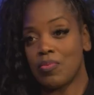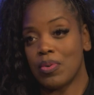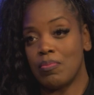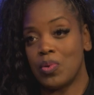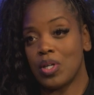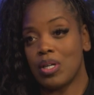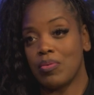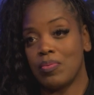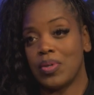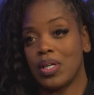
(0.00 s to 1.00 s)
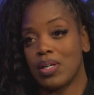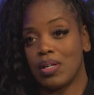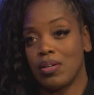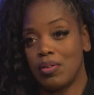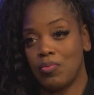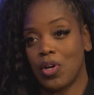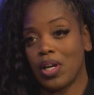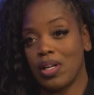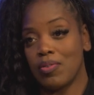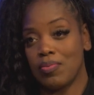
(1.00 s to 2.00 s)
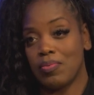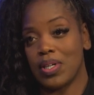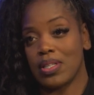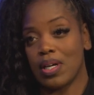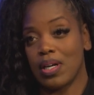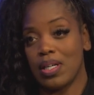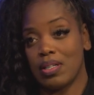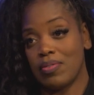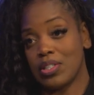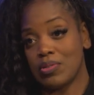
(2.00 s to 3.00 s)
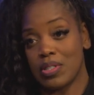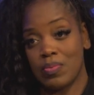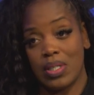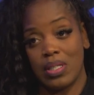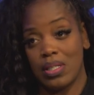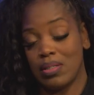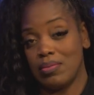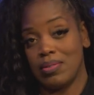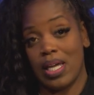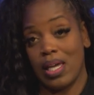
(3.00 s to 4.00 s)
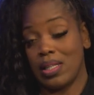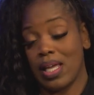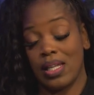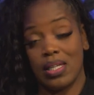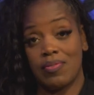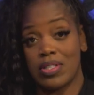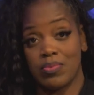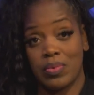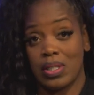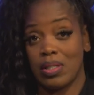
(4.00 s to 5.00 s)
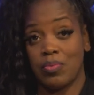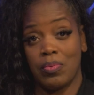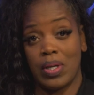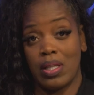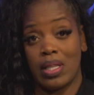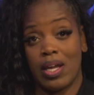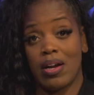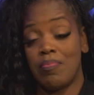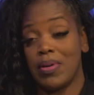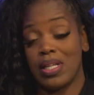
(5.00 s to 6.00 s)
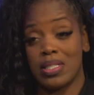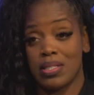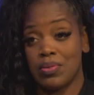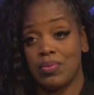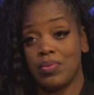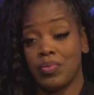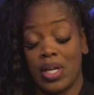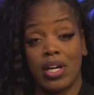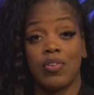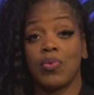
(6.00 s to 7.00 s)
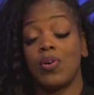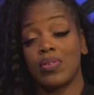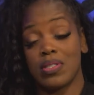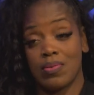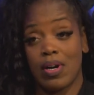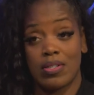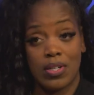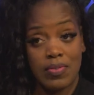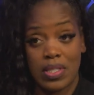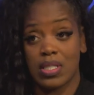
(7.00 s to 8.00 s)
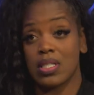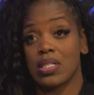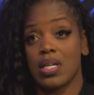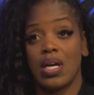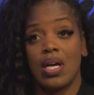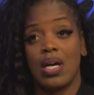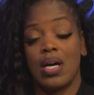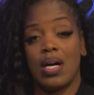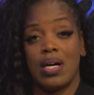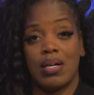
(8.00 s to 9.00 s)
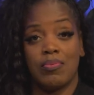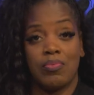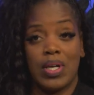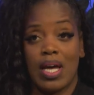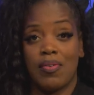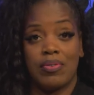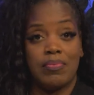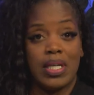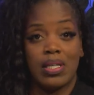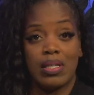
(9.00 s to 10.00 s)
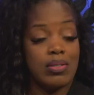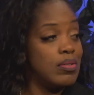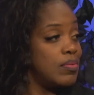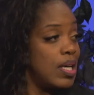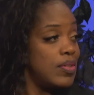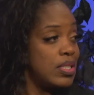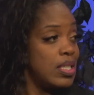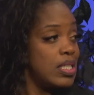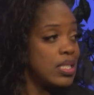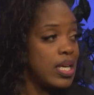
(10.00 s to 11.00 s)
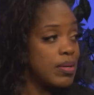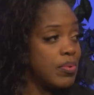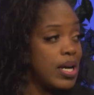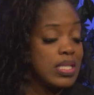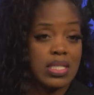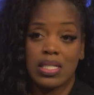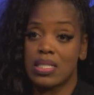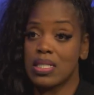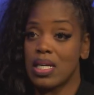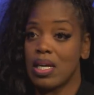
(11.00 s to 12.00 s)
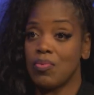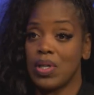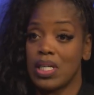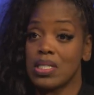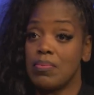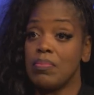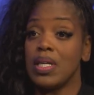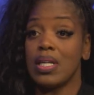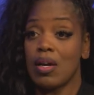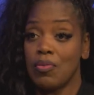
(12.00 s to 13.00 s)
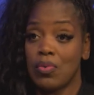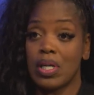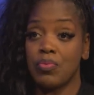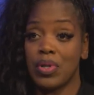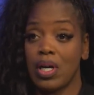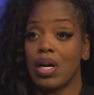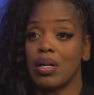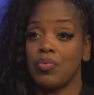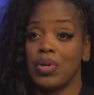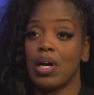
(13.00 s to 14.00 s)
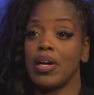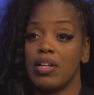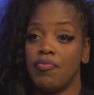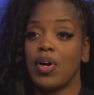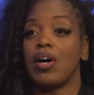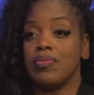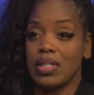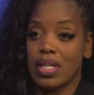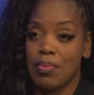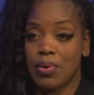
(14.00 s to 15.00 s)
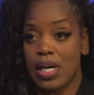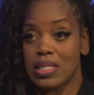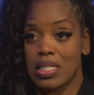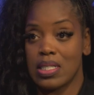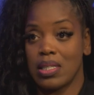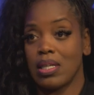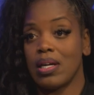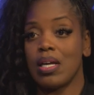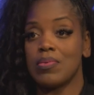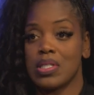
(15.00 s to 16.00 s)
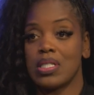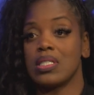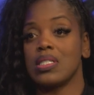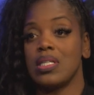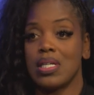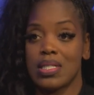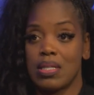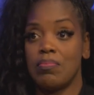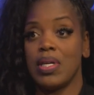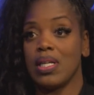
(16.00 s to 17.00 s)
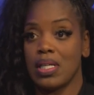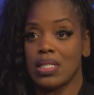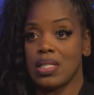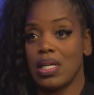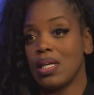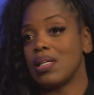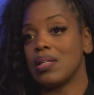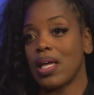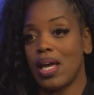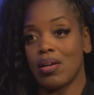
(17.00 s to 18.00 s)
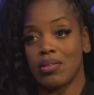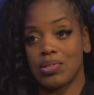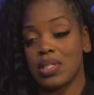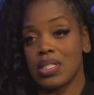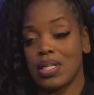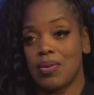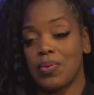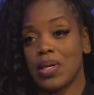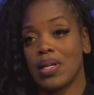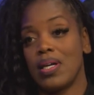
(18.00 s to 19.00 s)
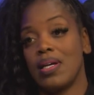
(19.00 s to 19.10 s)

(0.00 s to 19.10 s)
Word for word: We're more we're working with our individuals. We they and they love us when when they are admitted to when they're enrolled into our services. Mm-hmm uh, we have a meeting. We have there's an intake process, mm -hmm. and okay. we get to meet everyone. We are we are involved in that process, and they're able to see us and meet us and gain our trust that way.